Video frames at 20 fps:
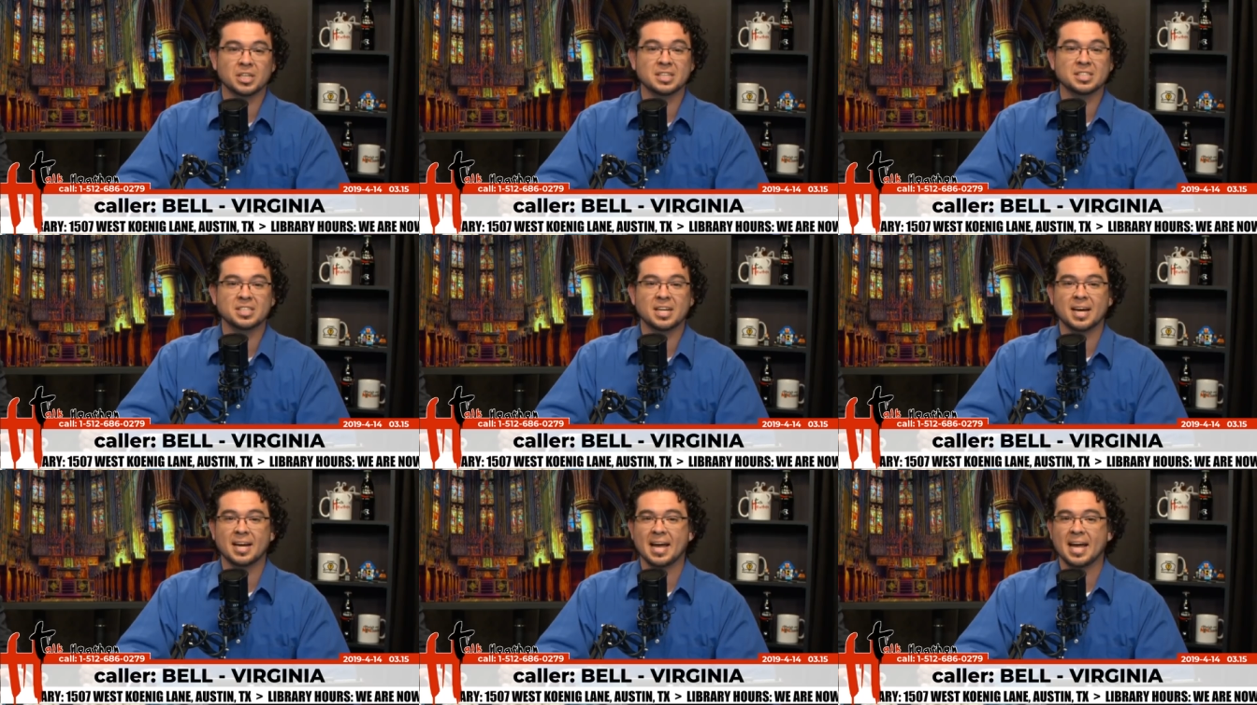
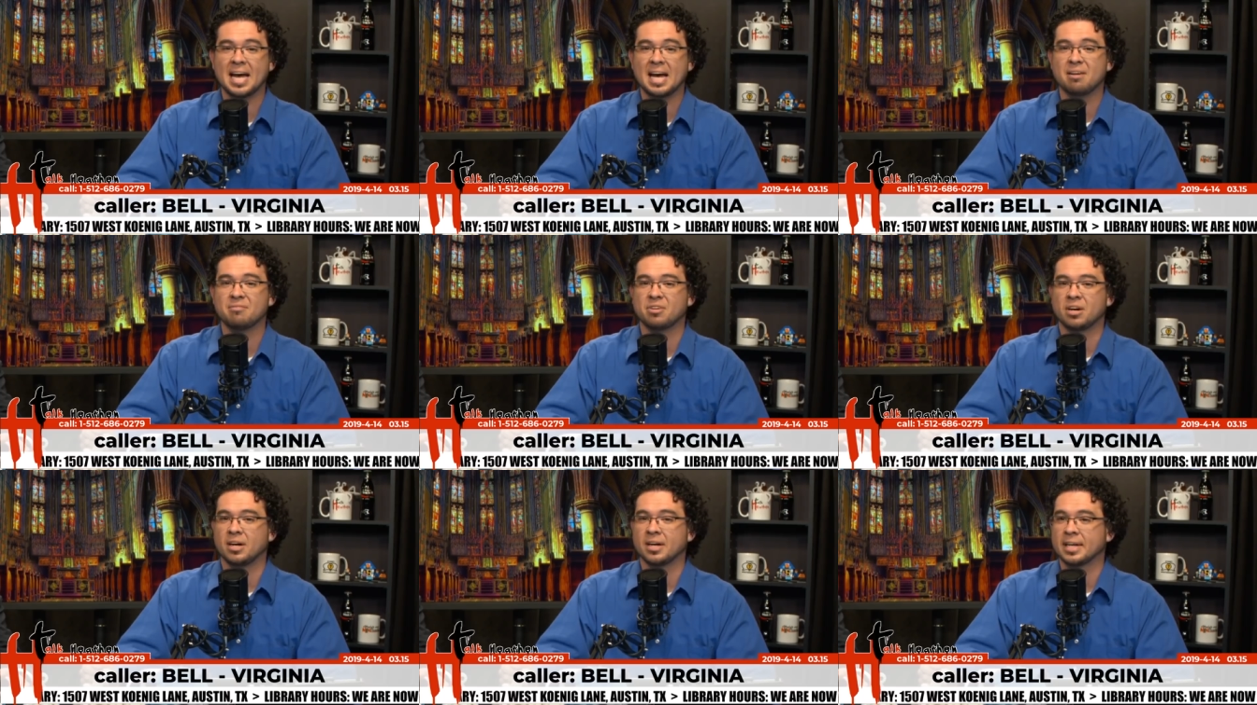does not
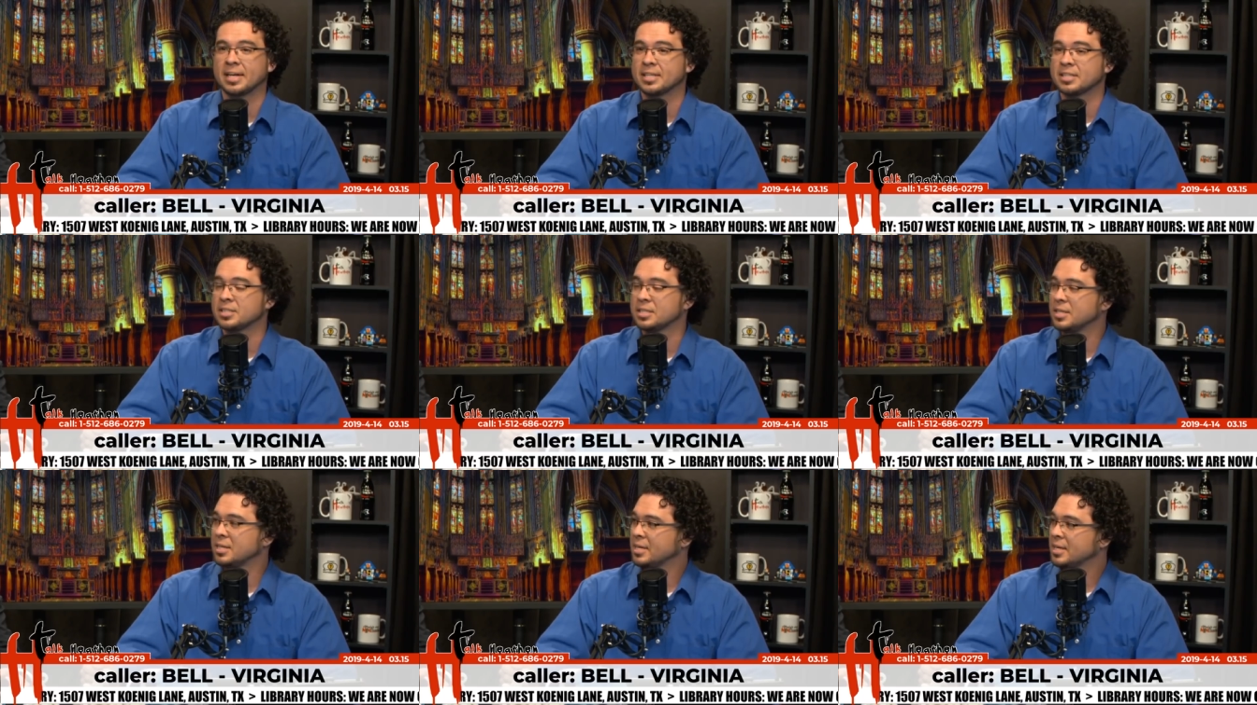have on
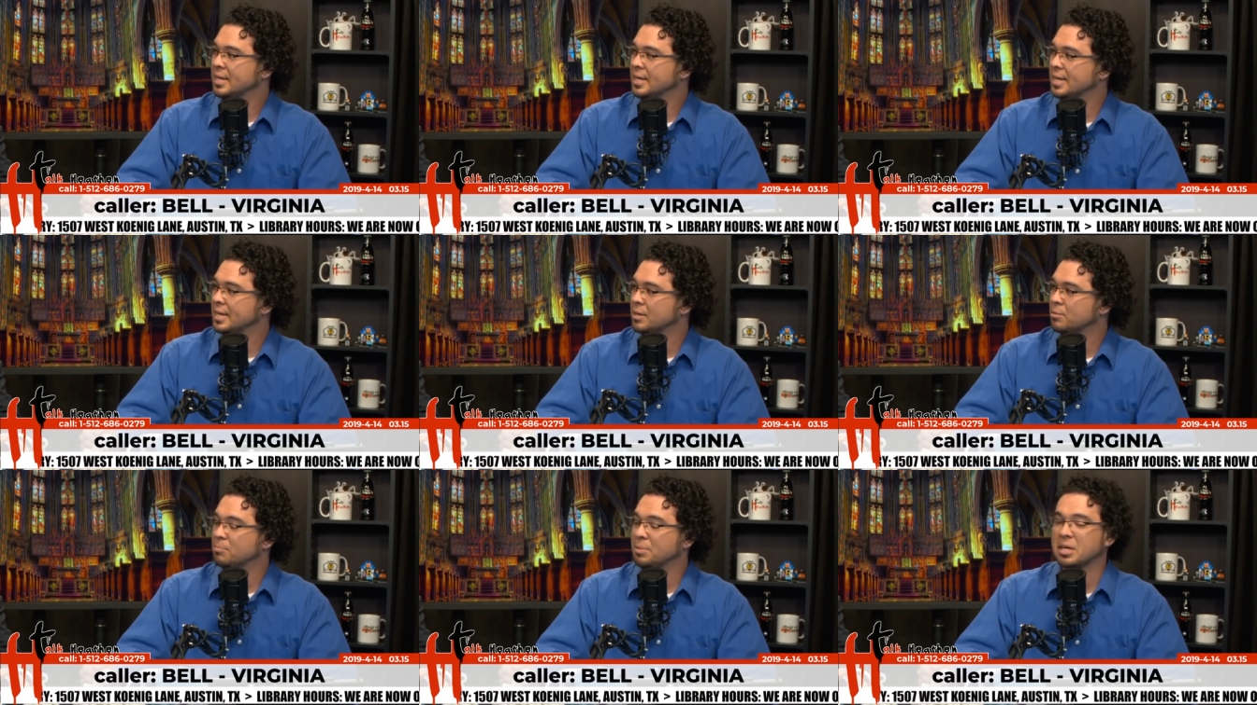it
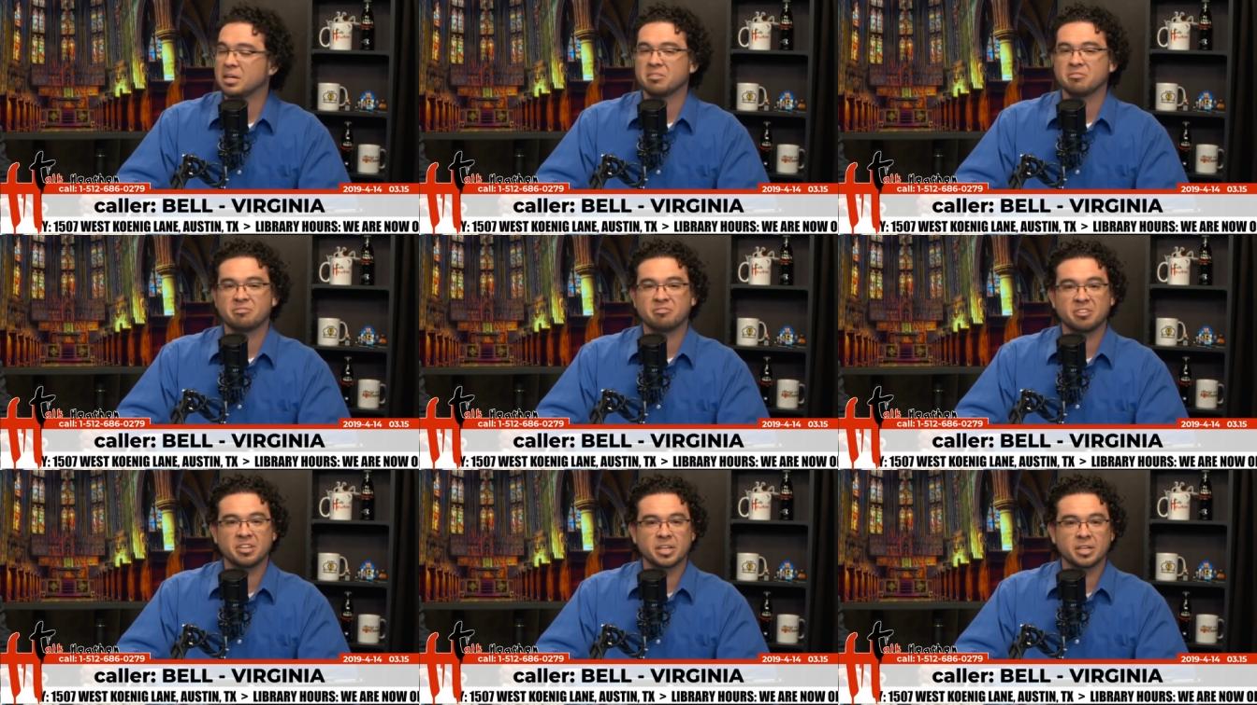
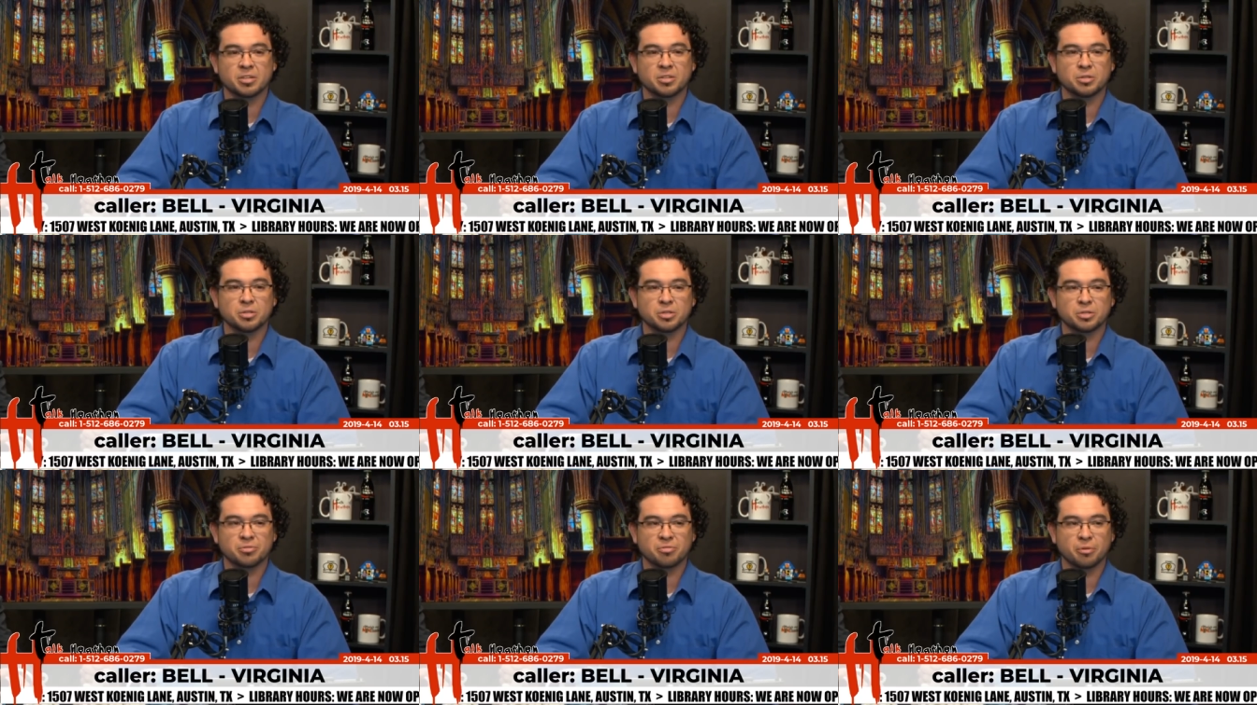inbuilt
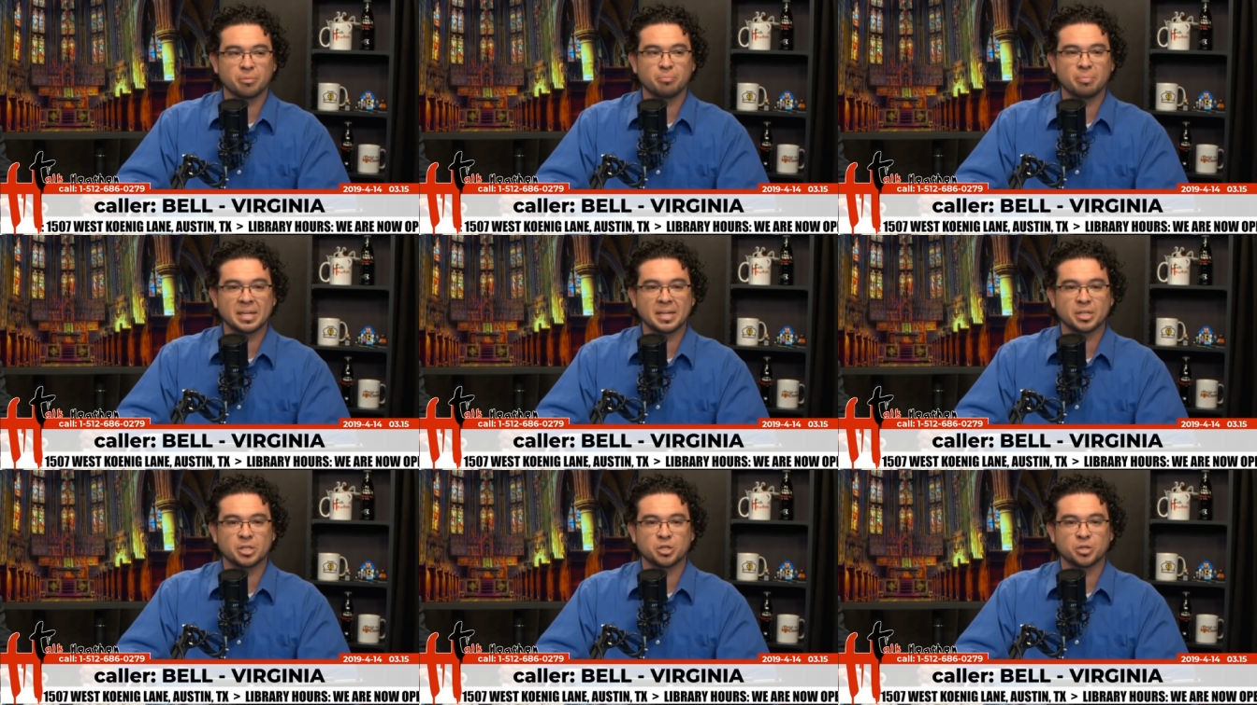vehicles for
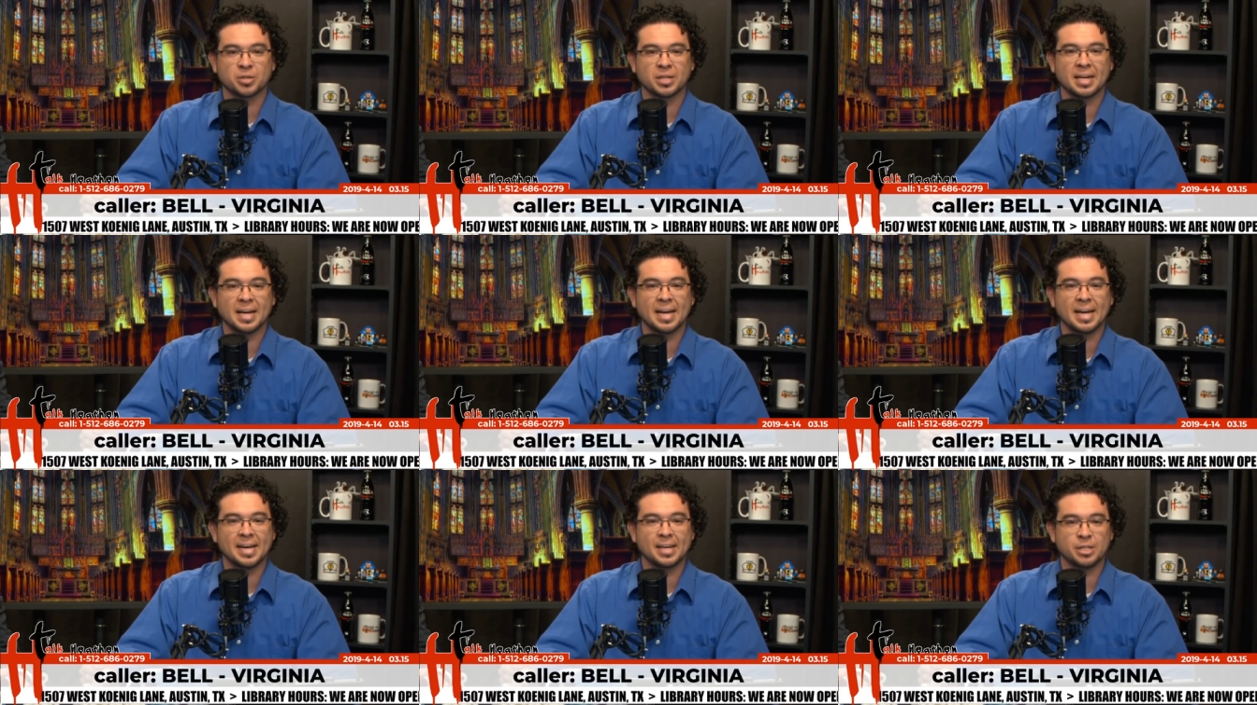
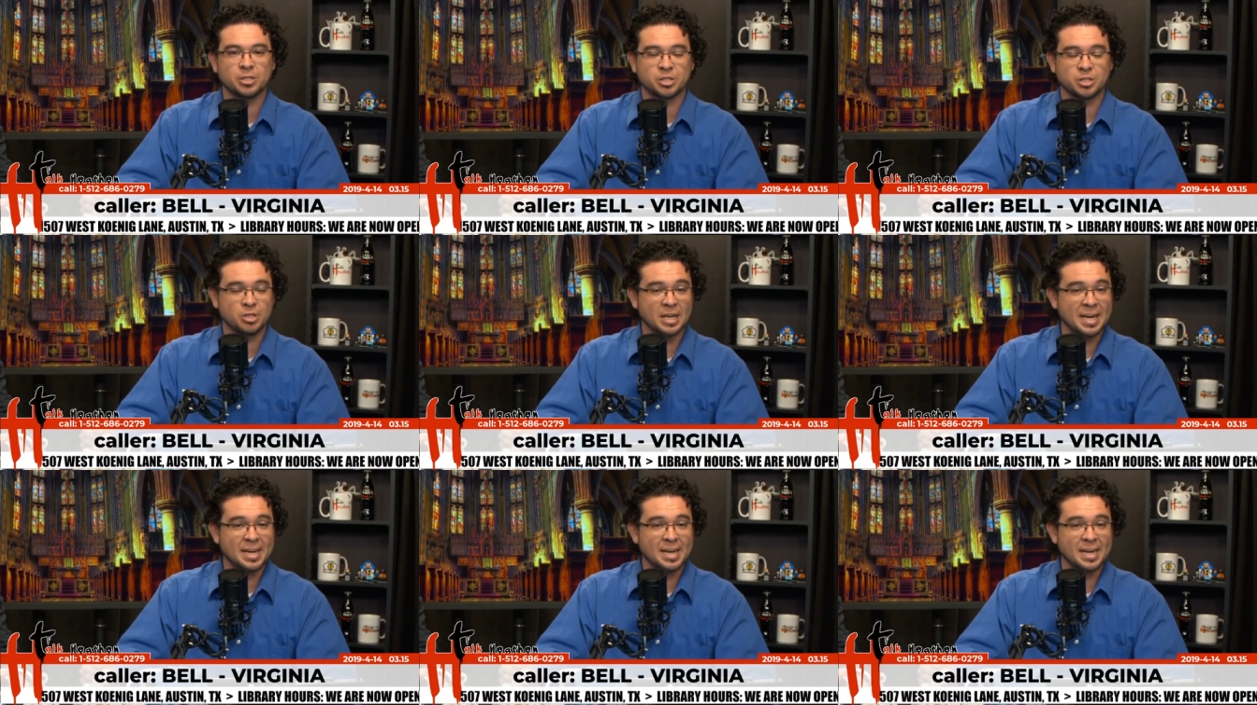bigotry, hate,